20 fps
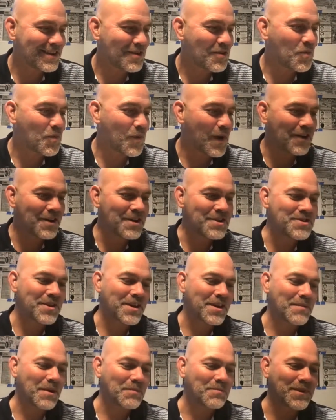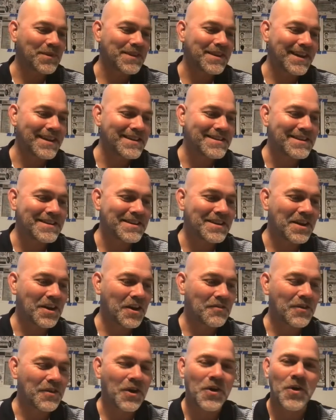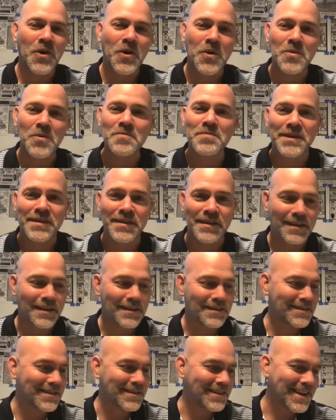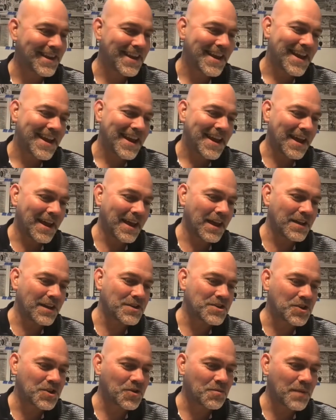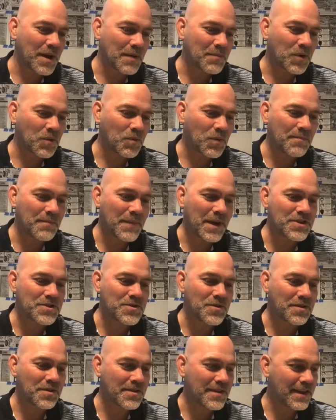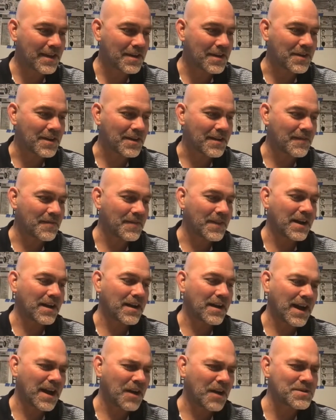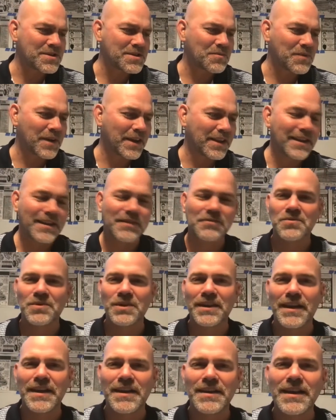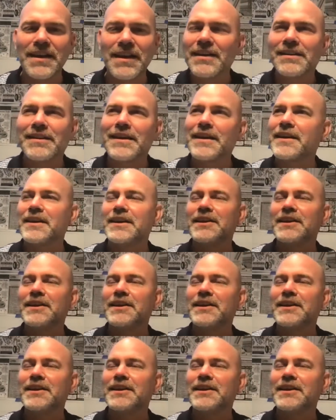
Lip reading: where did you come up with the idea of a home kit? And do you remember what made you think of it? How was it related? Like